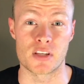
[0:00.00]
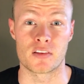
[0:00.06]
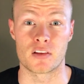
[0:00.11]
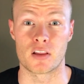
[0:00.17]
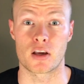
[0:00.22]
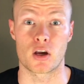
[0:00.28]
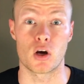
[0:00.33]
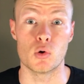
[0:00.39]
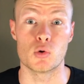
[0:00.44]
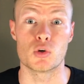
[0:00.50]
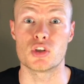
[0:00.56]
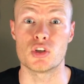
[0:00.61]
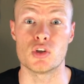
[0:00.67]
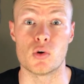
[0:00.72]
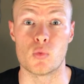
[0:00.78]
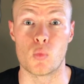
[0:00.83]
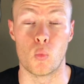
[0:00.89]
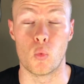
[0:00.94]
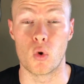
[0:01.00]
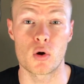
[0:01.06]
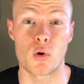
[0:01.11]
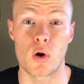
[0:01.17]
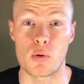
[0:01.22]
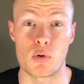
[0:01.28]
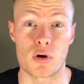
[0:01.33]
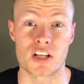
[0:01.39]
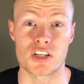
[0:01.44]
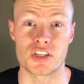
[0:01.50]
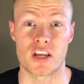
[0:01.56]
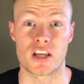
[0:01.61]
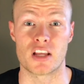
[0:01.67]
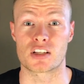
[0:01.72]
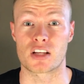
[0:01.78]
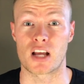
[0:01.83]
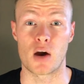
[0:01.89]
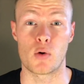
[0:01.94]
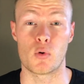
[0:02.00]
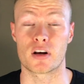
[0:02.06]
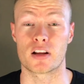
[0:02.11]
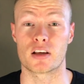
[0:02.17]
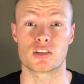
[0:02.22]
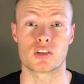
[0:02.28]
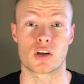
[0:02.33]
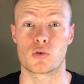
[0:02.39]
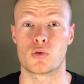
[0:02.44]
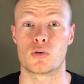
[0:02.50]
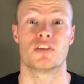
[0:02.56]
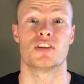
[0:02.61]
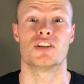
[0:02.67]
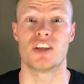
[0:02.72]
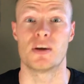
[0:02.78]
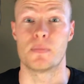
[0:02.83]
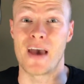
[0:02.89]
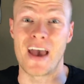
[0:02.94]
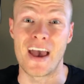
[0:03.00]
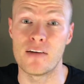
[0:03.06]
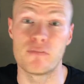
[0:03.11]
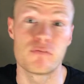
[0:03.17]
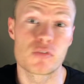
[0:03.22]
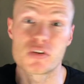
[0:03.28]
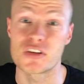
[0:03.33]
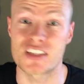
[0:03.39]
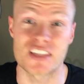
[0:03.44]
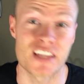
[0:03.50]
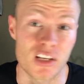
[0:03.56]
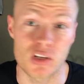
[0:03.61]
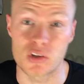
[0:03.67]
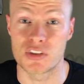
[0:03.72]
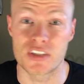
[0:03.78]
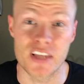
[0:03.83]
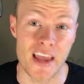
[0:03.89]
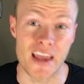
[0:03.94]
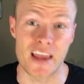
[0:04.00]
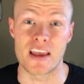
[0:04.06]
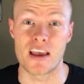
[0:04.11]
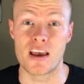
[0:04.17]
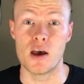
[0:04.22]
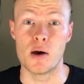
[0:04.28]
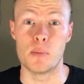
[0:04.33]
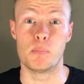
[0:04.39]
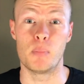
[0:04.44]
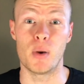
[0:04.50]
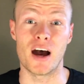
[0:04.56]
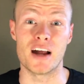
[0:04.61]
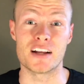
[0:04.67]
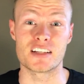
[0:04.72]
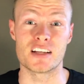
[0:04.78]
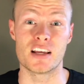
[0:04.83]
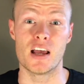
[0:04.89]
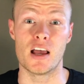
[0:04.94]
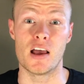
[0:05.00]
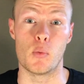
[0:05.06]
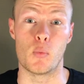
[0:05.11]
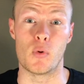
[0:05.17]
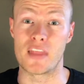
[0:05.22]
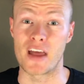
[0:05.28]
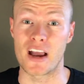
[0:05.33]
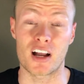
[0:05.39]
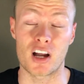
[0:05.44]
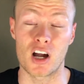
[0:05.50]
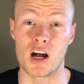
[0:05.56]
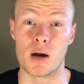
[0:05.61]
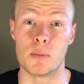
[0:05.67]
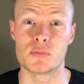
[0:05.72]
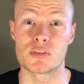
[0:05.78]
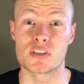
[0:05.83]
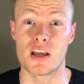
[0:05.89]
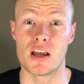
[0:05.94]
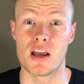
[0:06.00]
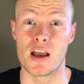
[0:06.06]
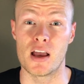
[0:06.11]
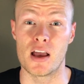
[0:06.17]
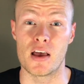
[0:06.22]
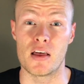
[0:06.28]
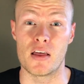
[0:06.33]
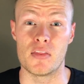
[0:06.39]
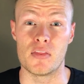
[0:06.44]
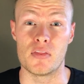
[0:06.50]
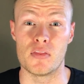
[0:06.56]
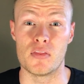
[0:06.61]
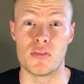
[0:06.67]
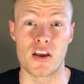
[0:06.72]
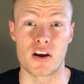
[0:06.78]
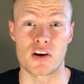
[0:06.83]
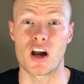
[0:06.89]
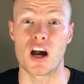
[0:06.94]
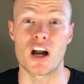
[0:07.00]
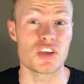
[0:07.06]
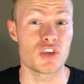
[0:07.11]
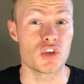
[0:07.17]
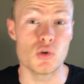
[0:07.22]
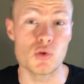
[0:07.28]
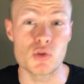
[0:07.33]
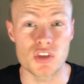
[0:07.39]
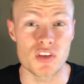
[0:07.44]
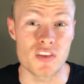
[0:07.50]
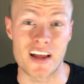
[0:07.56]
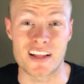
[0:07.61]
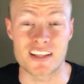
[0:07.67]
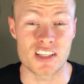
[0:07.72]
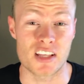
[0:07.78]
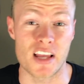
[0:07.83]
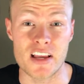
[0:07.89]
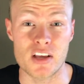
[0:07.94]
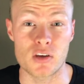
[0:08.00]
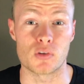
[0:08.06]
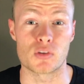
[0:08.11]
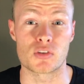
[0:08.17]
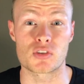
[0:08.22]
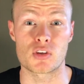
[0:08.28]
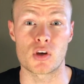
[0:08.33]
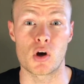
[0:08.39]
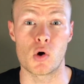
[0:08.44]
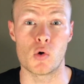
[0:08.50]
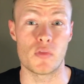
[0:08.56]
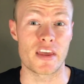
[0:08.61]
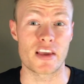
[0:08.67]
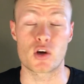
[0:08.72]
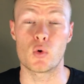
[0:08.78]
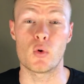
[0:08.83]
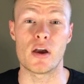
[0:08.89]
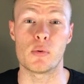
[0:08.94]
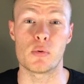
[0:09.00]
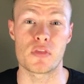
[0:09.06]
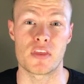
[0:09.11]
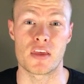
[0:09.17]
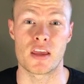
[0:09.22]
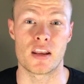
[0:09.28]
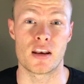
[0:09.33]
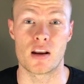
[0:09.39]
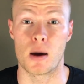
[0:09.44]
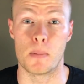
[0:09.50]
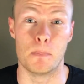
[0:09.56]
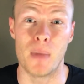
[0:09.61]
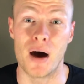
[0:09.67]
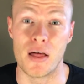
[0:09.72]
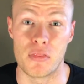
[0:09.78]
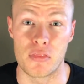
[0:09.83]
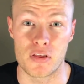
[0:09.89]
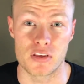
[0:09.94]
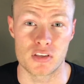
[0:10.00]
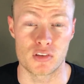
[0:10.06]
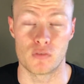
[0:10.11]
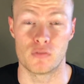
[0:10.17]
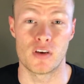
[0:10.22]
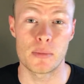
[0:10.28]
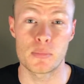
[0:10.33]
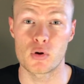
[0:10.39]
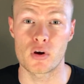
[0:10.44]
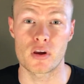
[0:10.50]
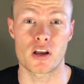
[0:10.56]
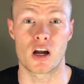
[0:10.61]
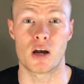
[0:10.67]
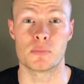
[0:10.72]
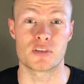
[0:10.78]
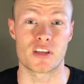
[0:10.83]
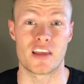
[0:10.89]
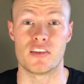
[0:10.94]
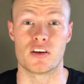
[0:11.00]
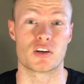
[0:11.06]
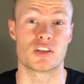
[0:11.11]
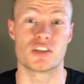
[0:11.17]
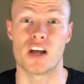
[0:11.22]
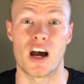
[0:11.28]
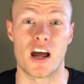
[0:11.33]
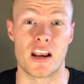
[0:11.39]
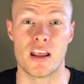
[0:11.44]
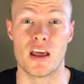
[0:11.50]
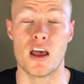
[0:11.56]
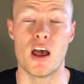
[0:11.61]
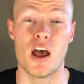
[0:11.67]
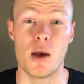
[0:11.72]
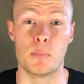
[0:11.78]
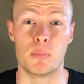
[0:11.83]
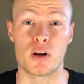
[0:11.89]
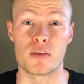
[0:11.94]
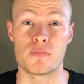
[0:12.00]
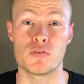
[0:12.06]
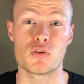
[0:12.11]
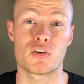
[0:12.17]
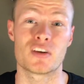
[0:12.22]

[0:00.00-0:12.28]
and they're like, oh shoot, what do I want to change? I want to start going to the gym every single day. But when that comes, they're not used to that cycle, so they quit within a month. So February comes and they're done. But if you